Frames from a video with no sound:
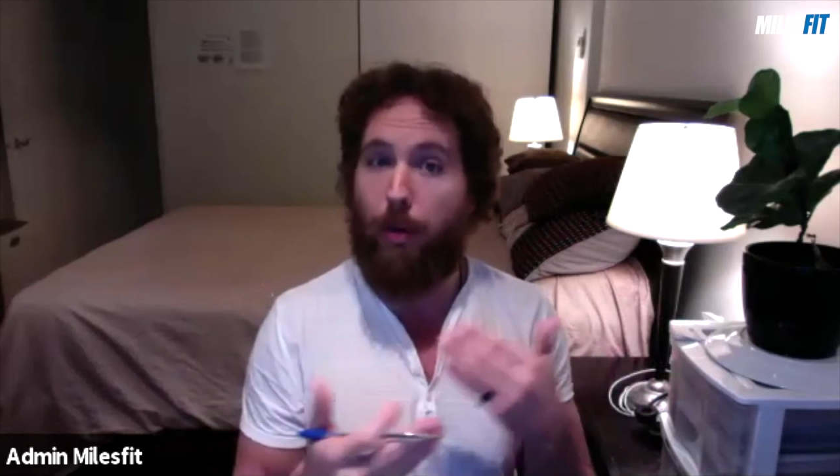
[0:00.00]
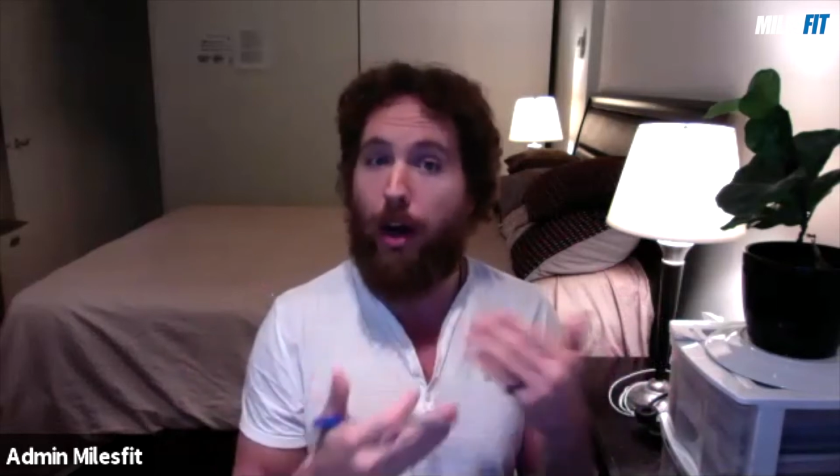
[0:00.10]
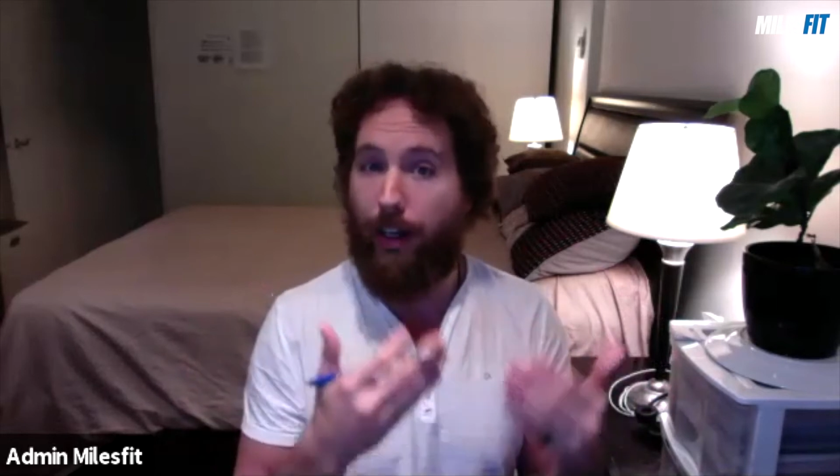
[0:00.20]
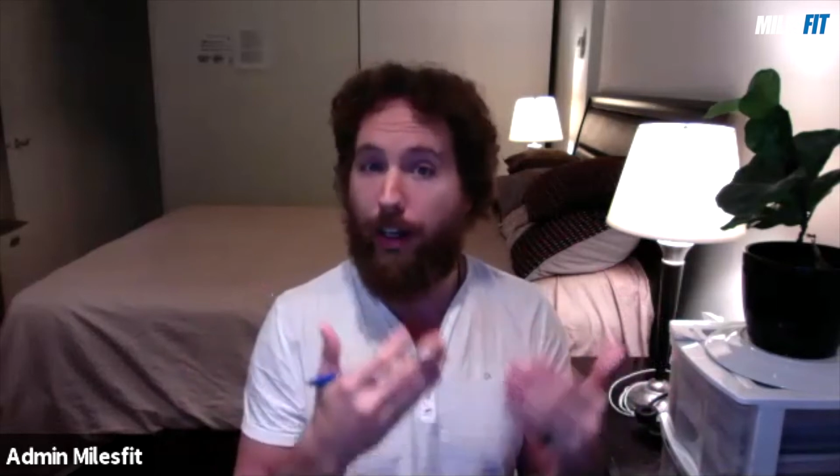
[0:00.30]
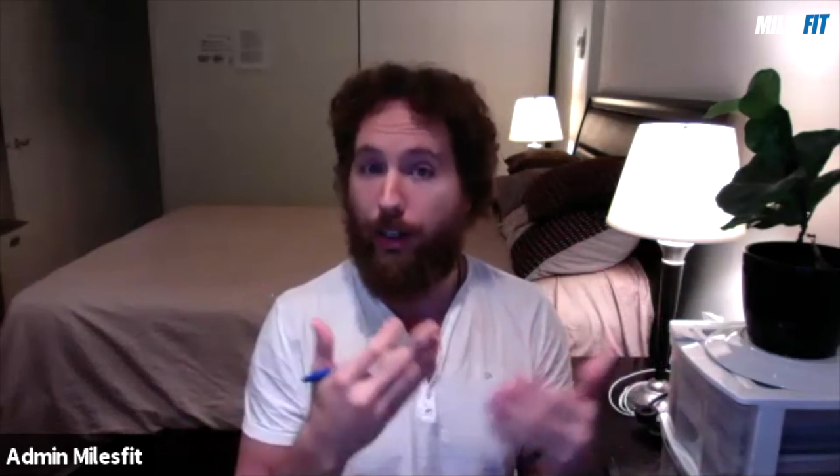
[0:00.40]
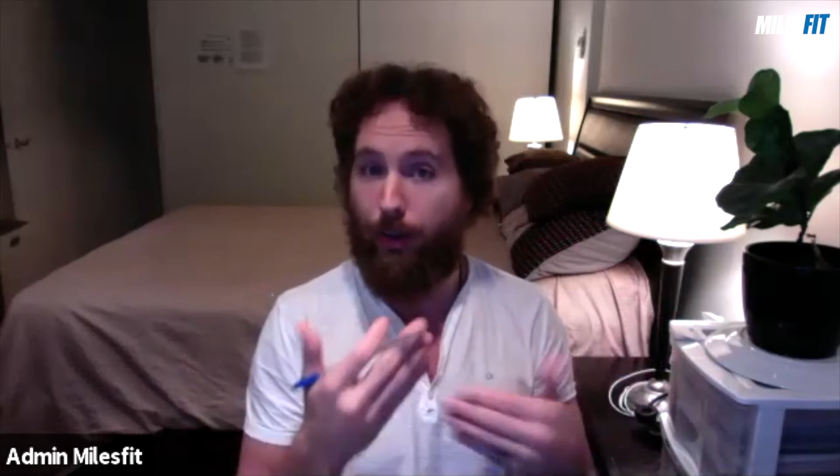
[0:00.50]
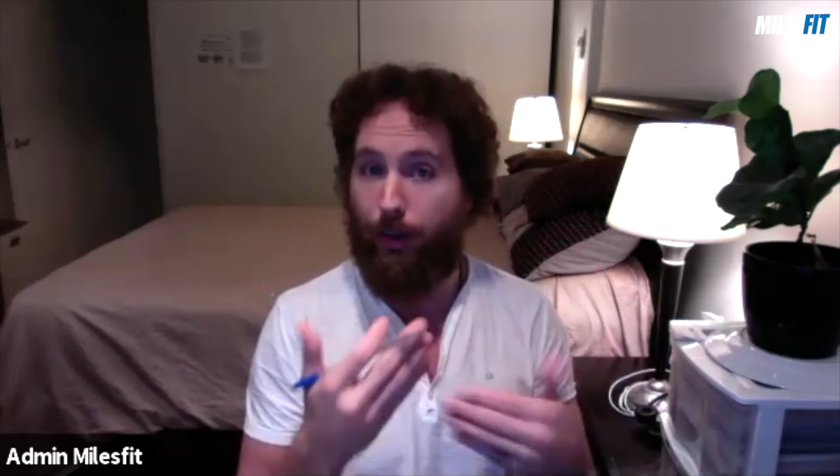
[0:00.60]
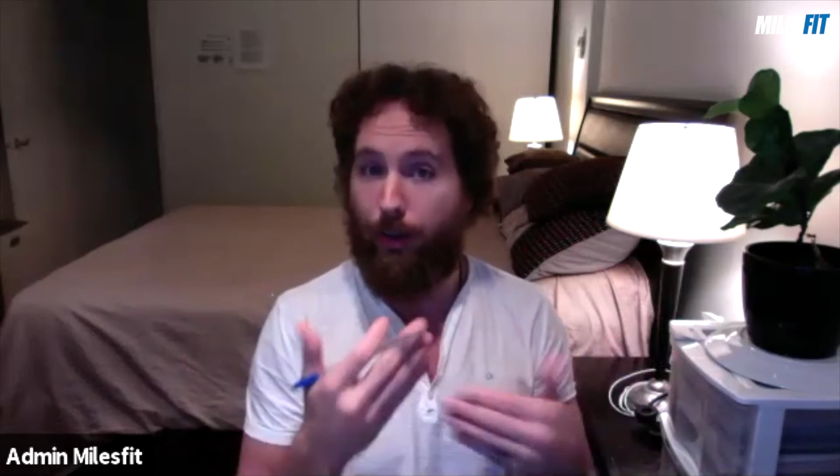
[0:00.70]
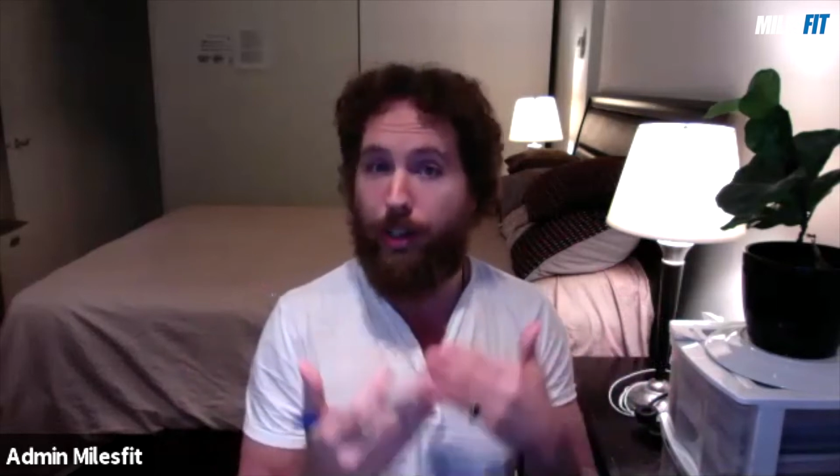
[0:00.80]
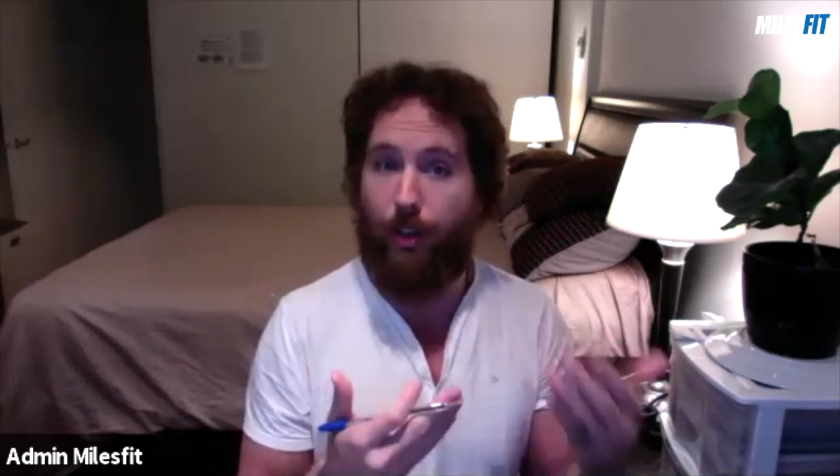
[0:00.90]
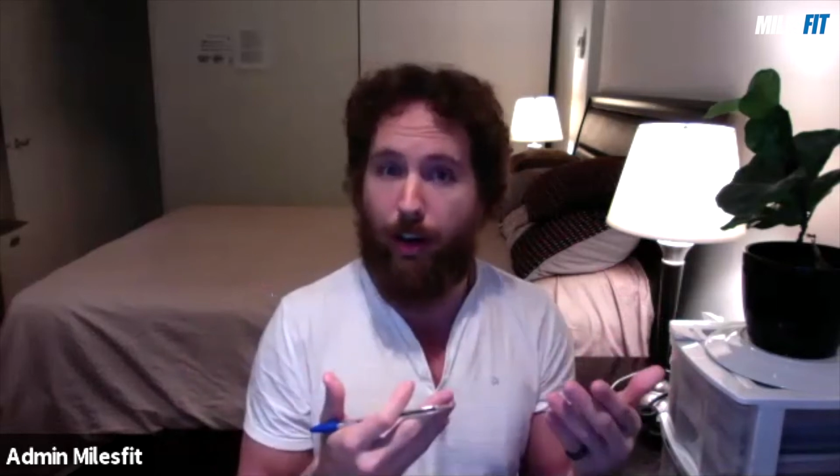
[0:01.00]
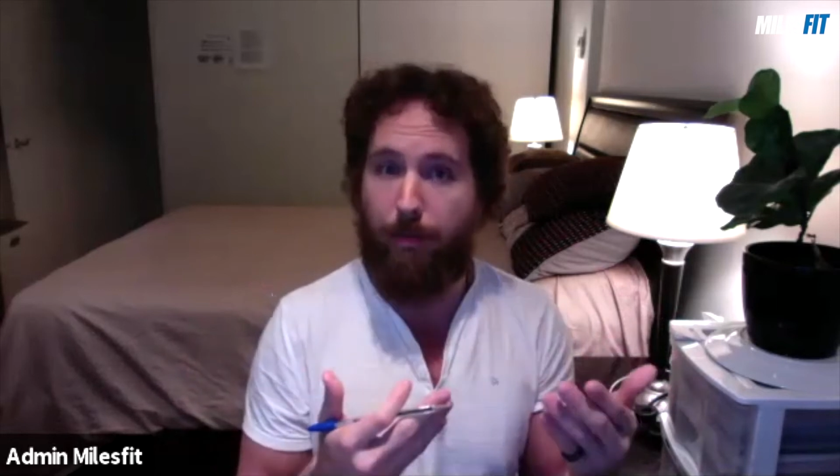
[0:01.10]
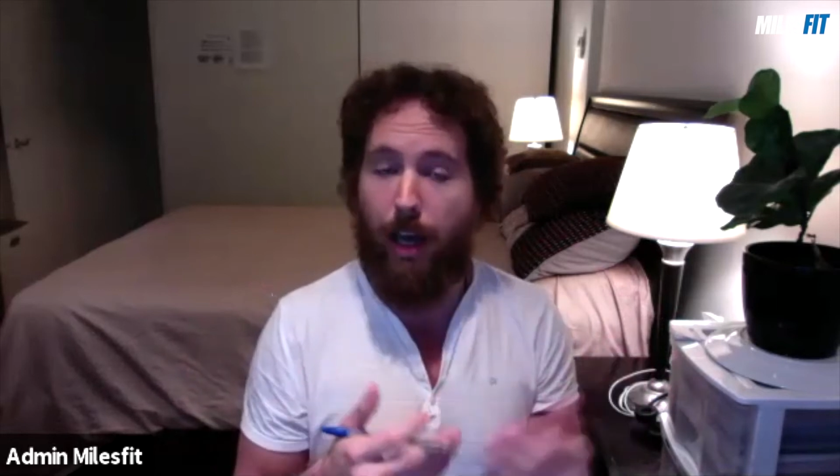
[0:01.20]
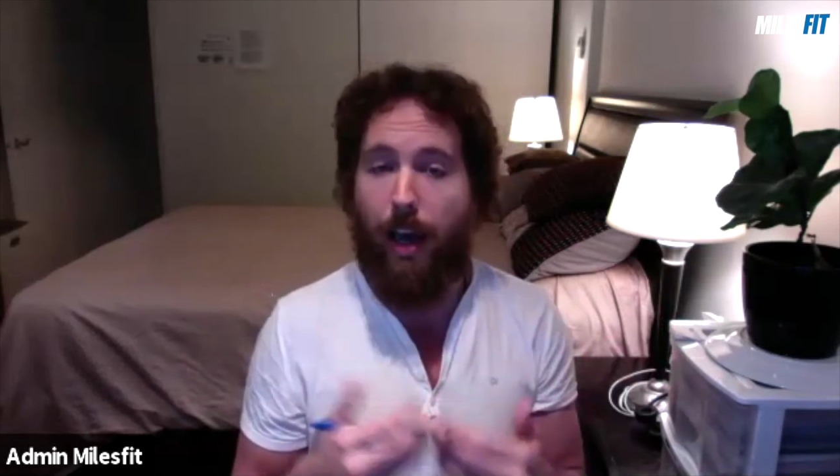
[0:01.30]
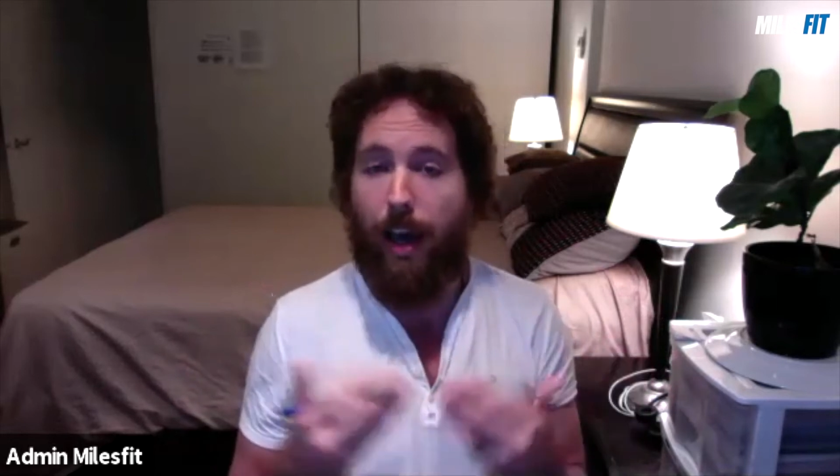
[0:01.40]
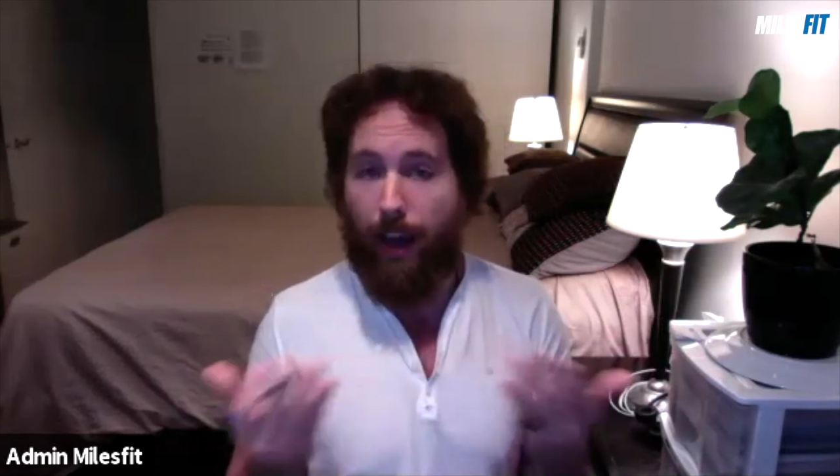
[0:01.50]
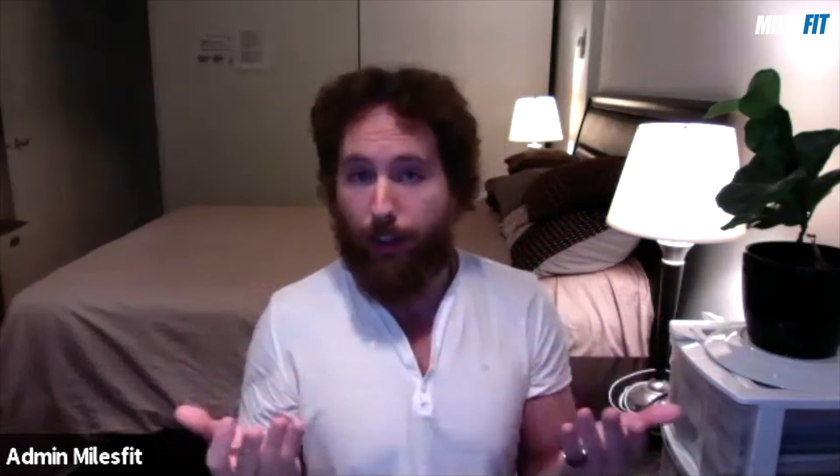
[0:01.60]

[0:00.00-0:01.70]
carbohydrates all the time,